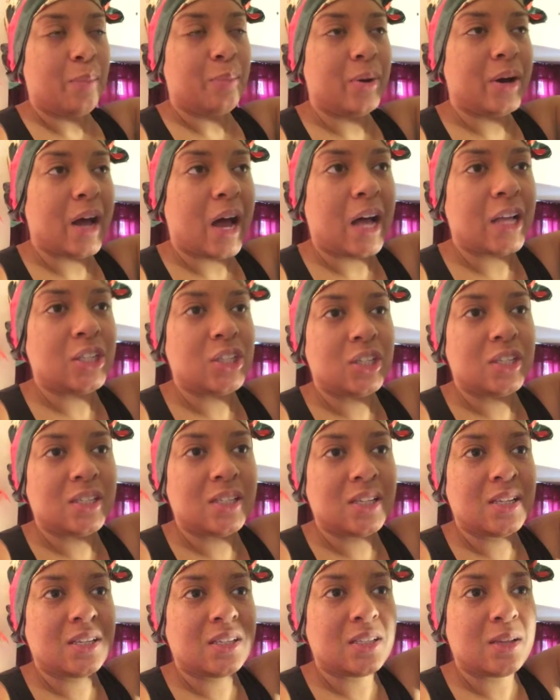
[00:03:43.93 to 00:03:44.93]
But I just
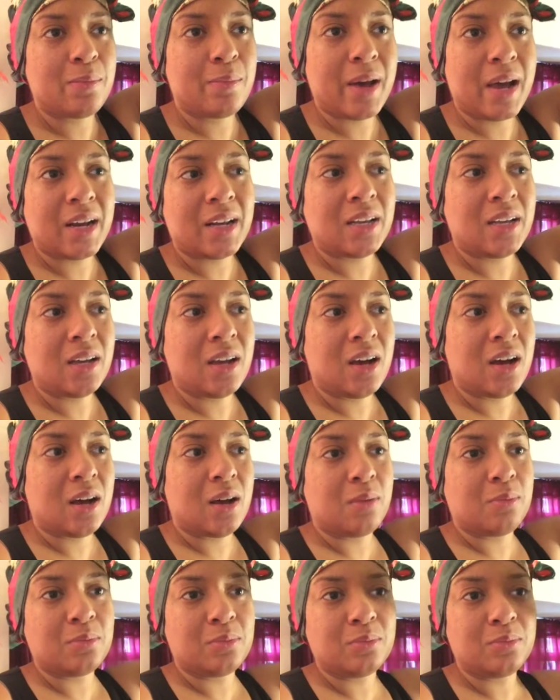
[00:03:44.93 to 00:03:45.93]
seen somebody,
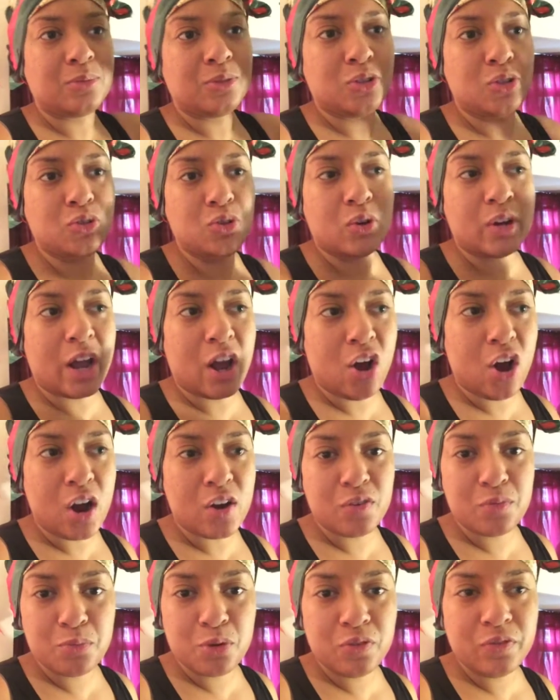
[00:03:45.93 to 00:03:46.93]
um, you know that
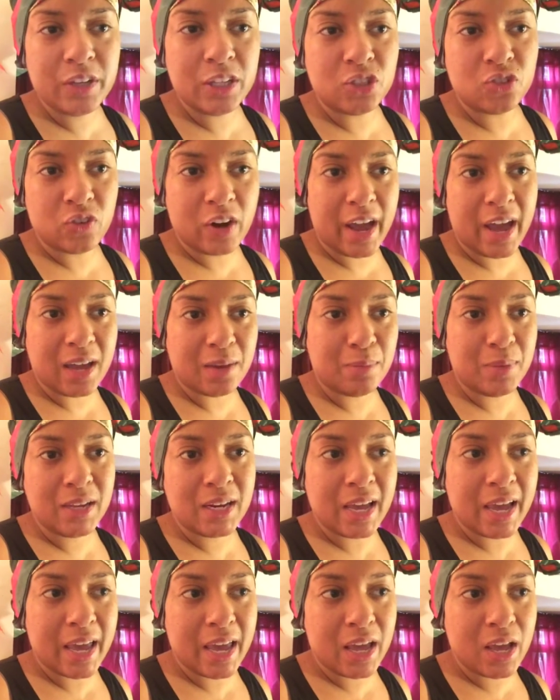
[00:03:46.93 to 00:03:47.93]
horror movie Drag Me
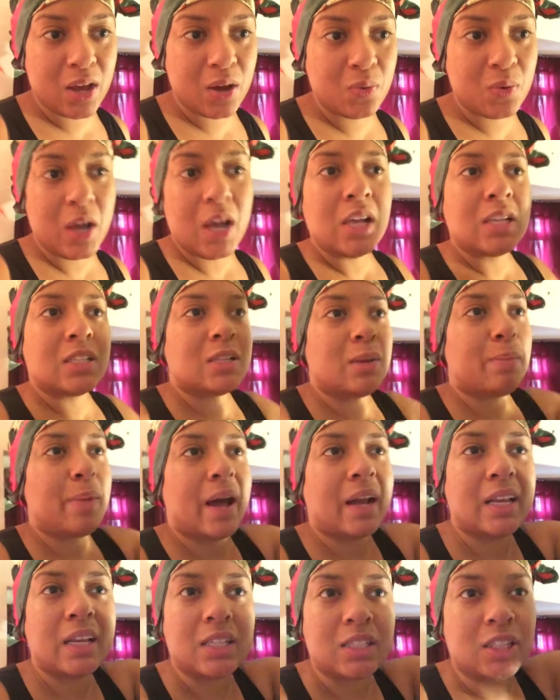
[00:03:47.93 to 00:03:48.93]
to Hell?
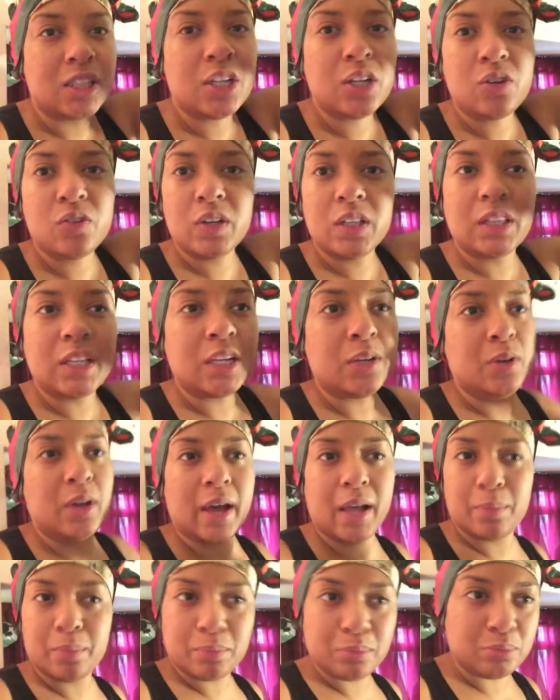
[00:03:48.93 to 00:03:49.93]
Somebody is literally
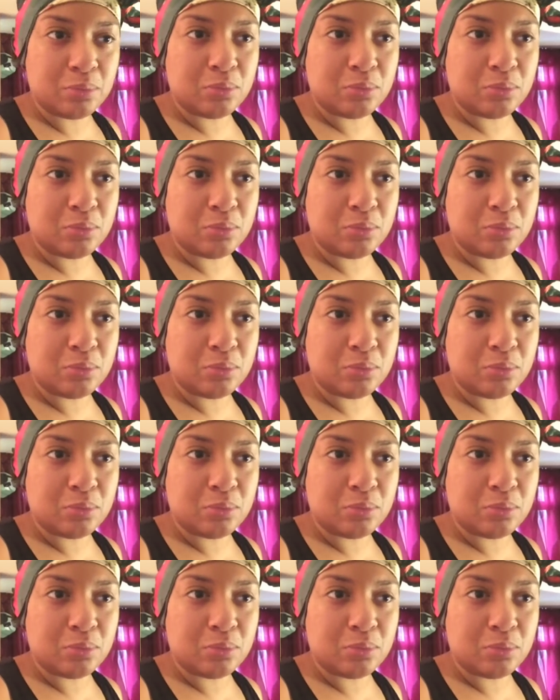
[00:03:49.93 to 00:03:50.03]
got